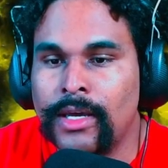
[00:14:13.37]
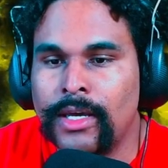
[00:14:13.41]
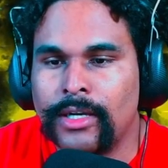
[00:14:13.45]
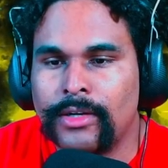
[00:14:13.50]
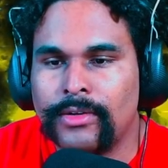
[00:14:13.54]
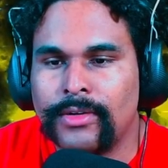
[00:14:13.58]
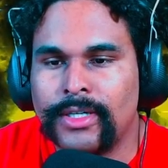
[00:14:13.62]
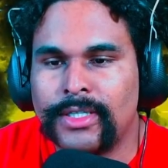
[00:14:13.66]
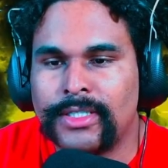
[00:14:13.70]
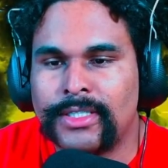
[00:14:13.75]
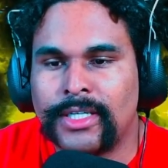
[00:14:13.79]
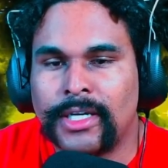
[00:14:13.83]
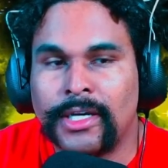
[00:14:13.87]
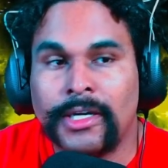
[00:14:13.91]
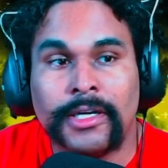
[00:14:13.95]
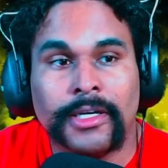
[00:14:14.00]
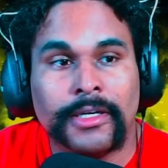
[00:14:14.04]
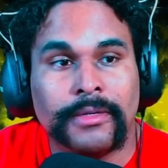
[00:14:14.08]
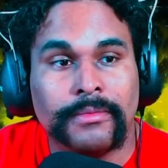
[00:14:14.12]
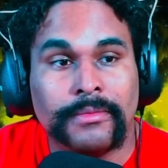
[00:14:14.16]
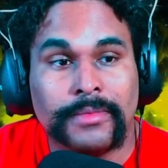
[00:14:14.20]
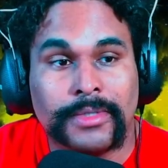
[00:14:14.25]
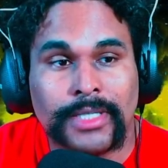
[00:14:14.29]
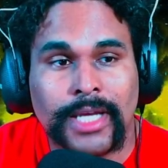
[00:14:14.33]
Great
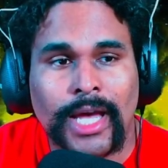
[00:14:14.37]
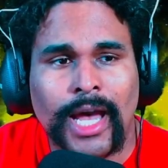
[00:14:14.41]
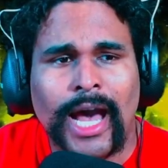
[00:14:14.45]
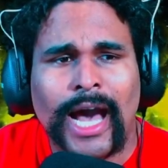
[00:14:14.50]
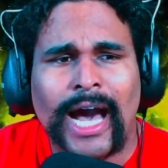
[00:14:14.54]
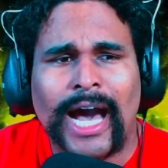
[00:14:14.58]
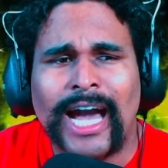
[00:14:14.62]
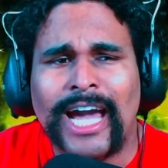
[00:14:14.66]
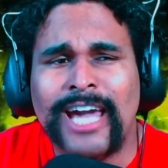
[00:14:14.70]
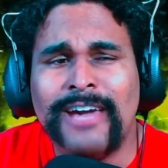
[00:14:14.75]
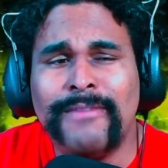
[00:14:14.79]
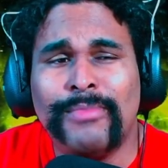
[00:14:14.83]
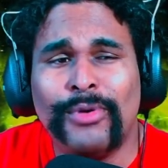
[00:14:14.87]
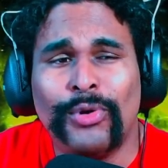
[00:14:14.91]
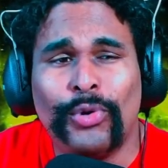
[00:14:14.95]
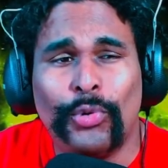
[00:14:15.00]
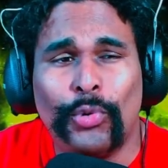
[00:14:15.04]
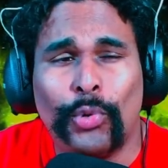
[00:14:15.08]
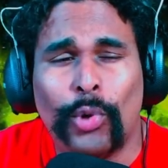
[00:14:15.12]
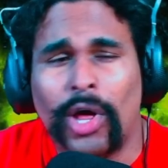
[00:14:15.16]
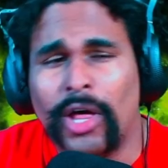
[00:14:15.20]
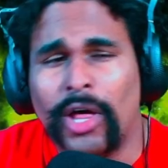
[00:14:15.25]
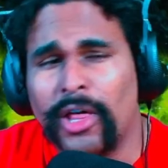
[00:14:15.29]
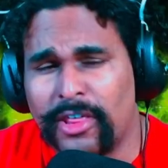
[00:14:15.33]
times.
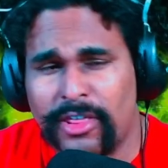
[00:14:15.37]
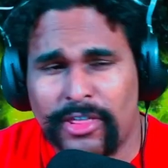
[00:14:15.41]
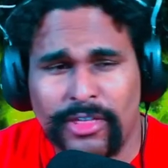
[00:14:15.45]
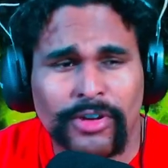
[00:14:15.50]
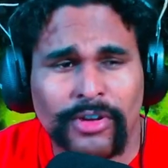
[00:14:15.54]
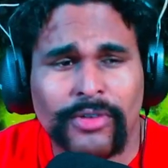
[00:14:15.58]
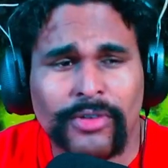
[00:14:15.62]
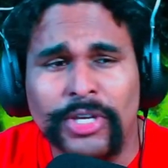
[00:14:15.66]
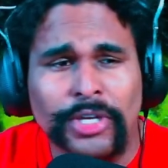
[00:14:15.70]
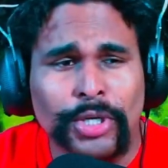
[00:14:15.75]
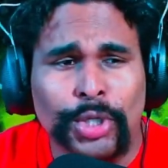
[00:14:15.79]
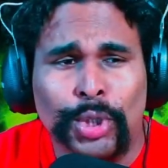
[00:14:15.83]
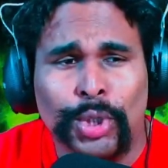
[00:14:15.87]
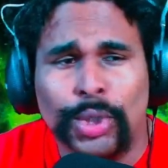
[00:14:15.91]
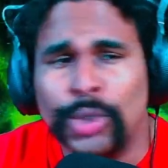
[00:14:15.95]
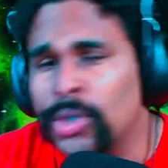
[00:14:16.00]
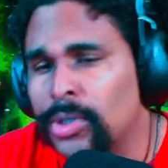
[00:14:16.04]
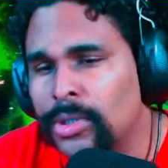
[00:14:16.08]
Hypothermia.